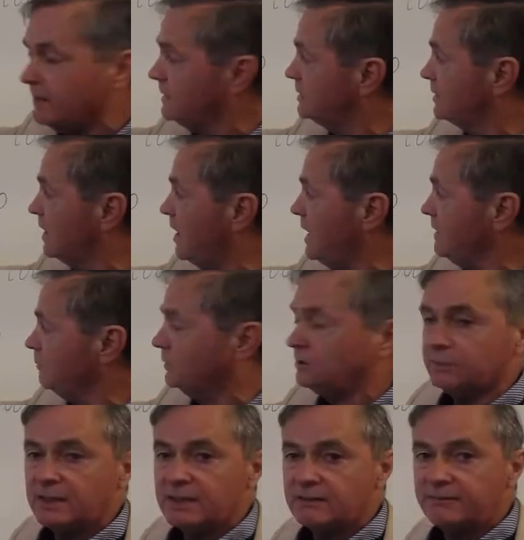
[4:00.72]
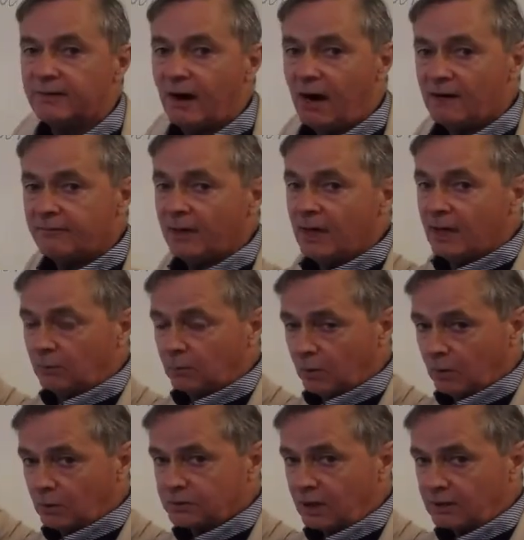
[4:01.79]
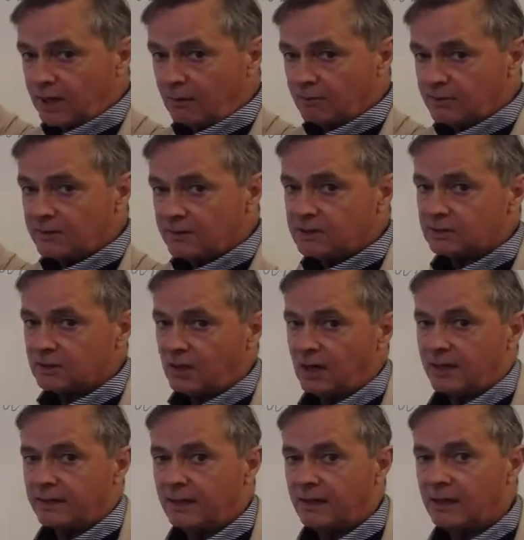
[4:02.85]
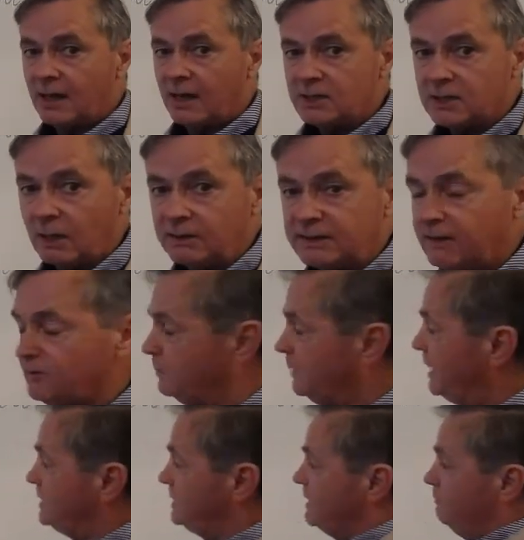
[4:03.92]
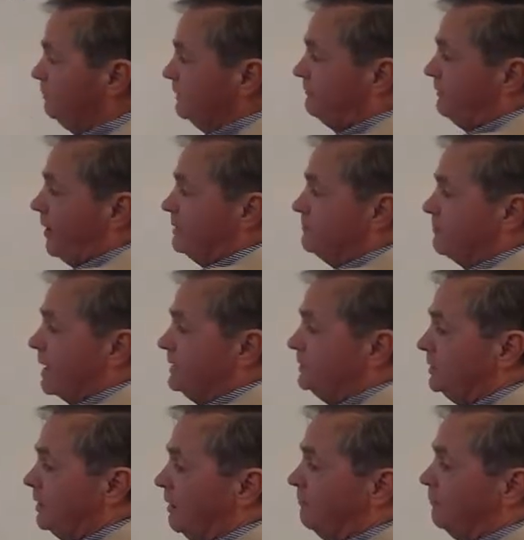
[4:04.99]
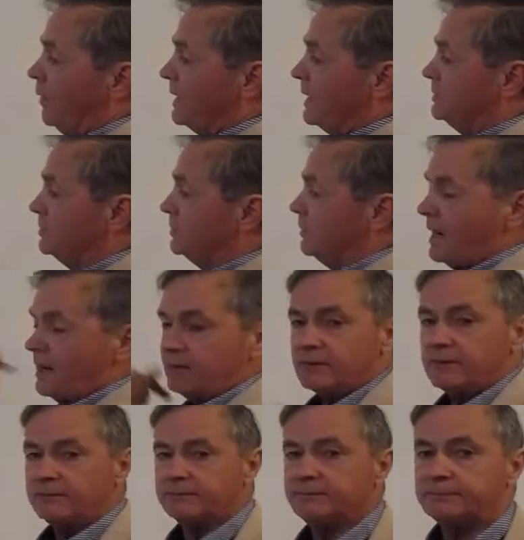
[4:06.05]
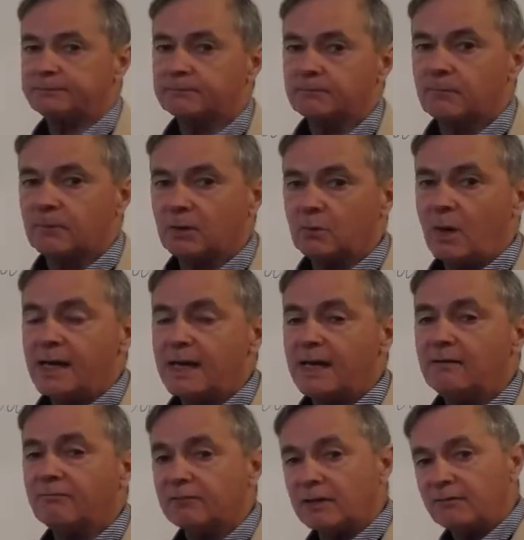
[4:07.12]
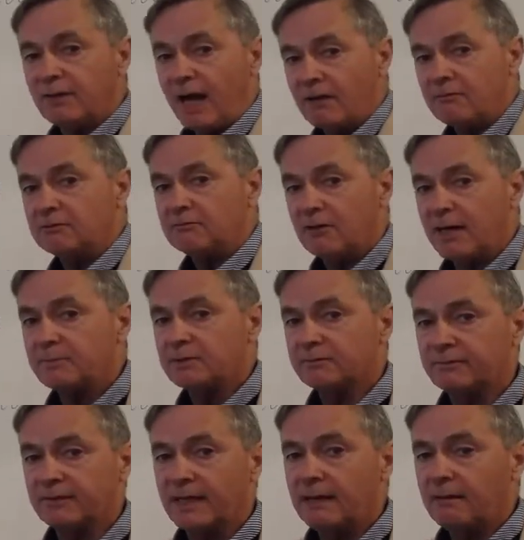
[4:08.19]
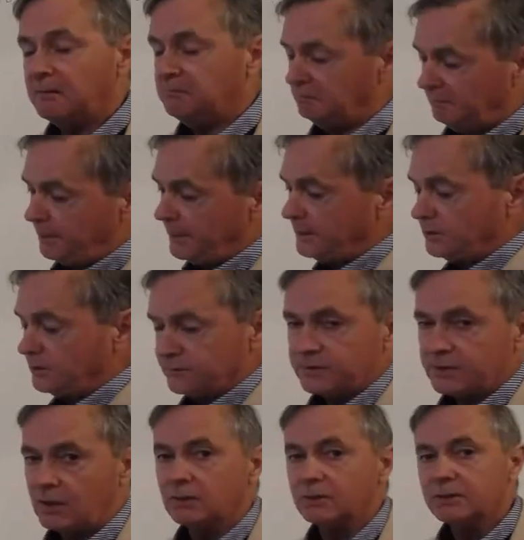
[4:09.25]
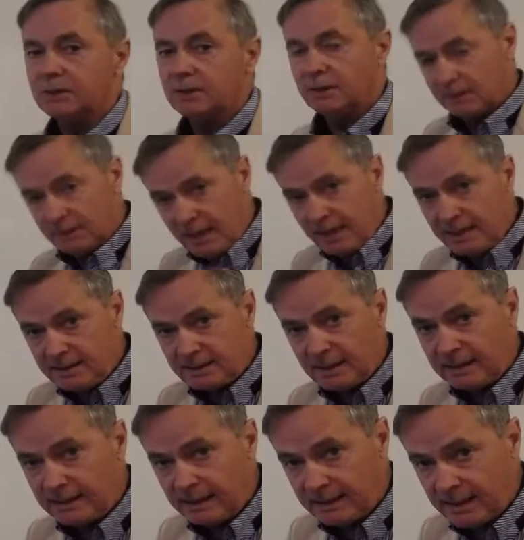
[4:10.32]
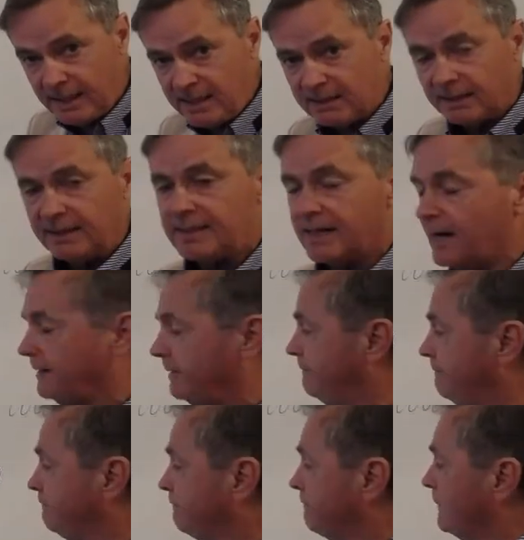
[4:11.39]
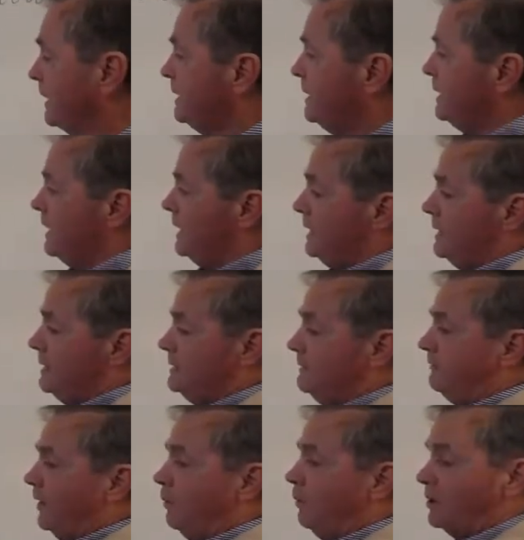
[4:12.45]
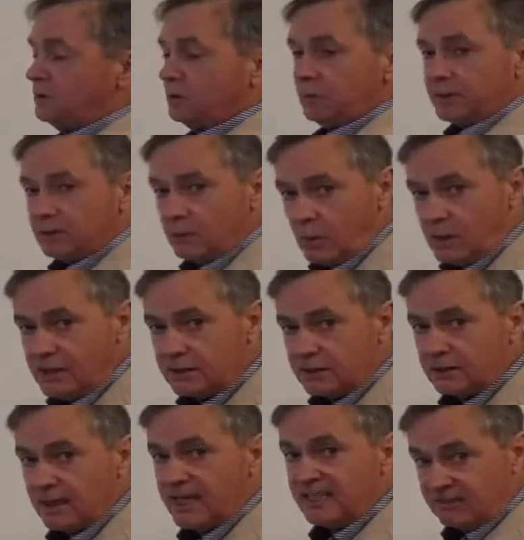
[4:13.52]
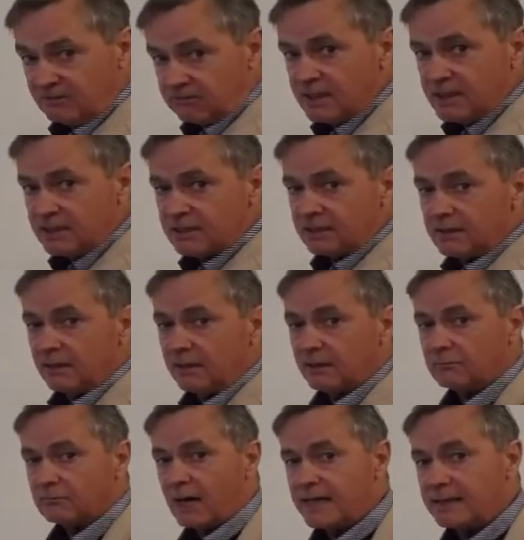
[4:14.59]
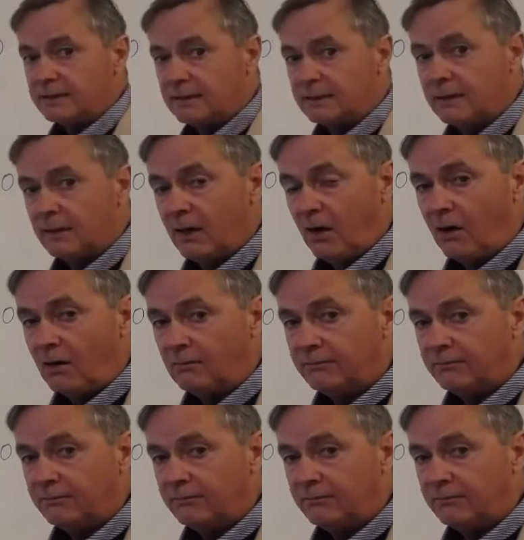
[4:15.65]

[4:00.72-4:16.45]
side, which will be the 5, will also go into this side. So it gives me a simplified ratio of 1 is to 100. 1 egg for every 100 grams of flour, pinch of salt. Easily done. If I want to increase the rate or